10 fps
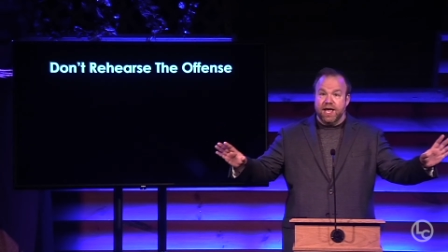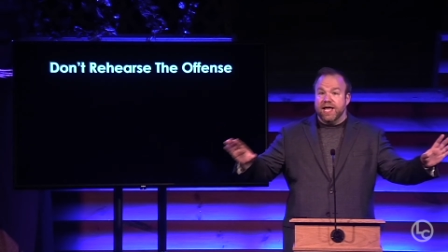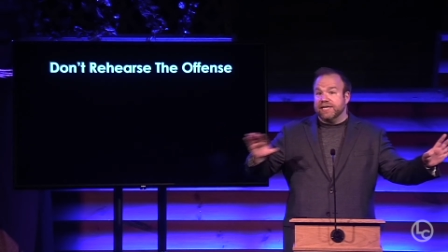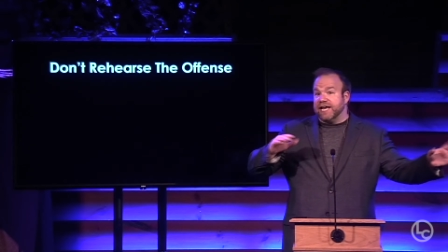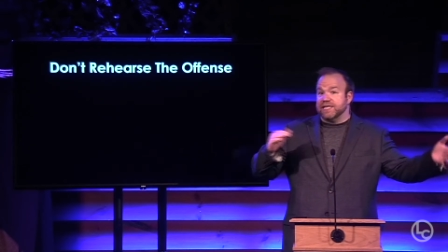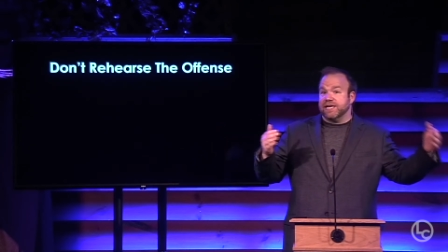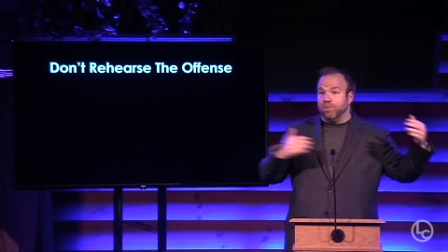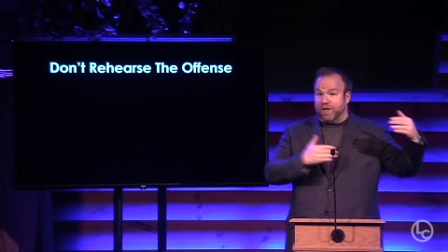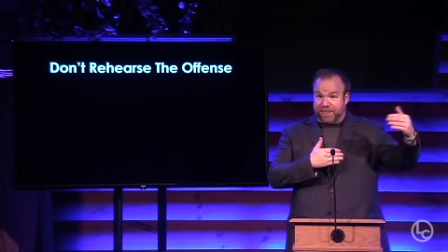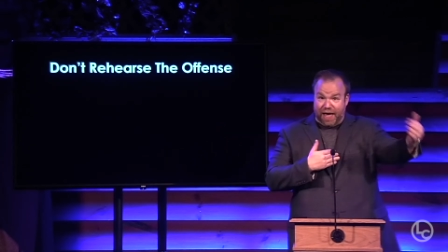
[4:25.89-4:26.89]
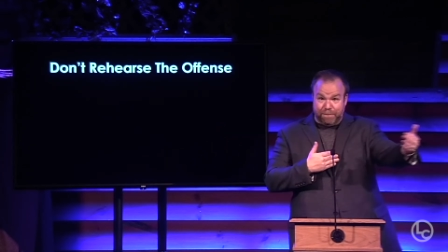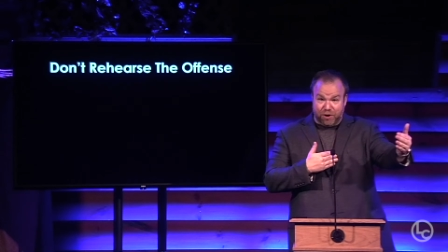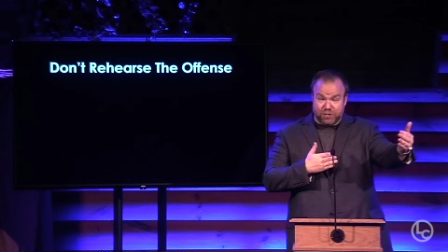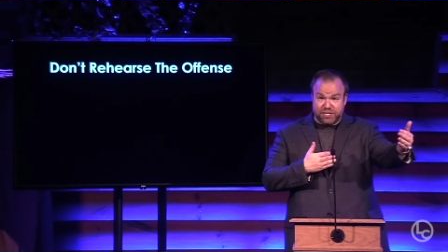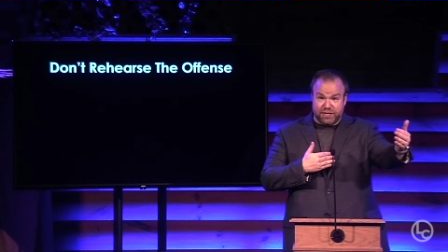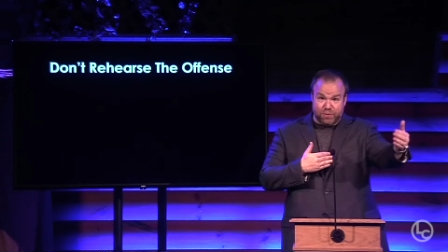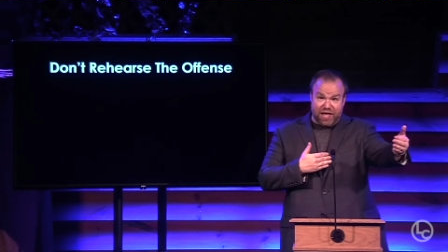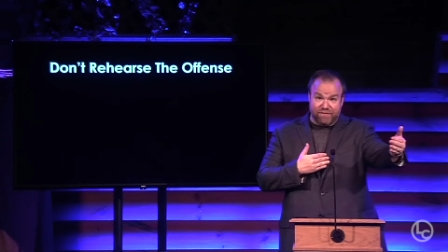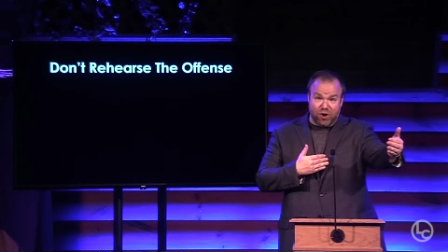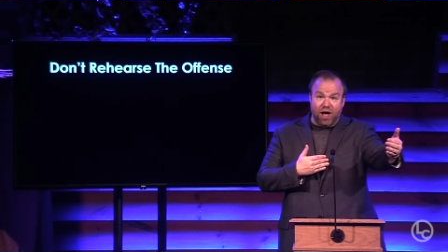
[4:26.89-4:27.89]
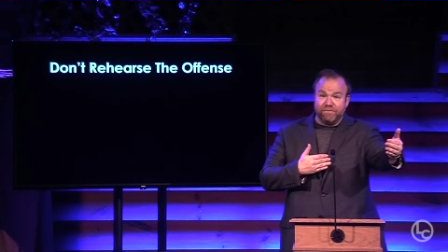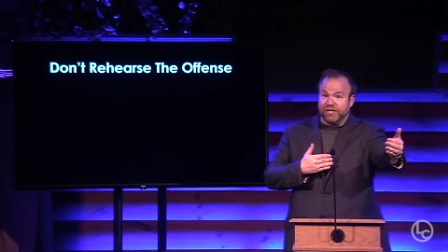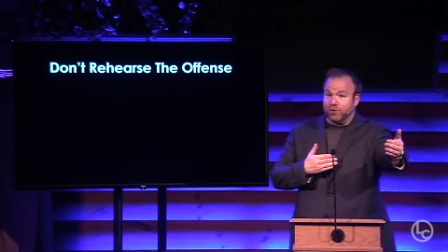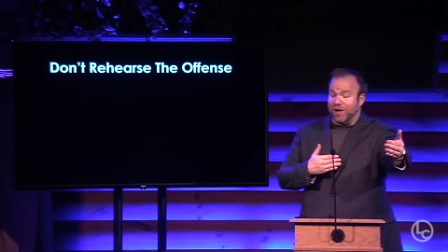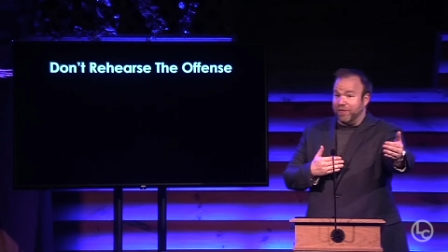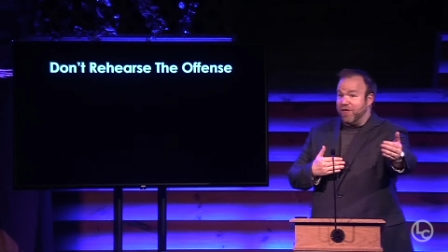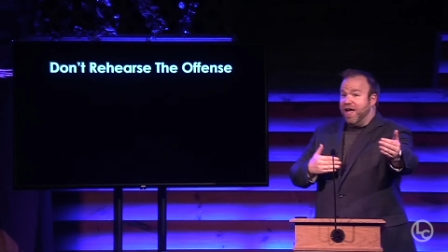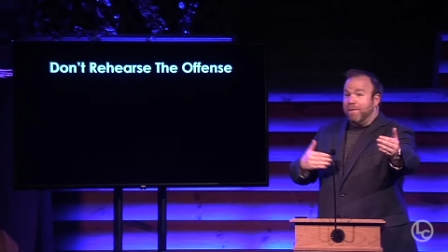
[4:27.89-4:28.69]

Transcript: It does it with that person that we have a conflict with,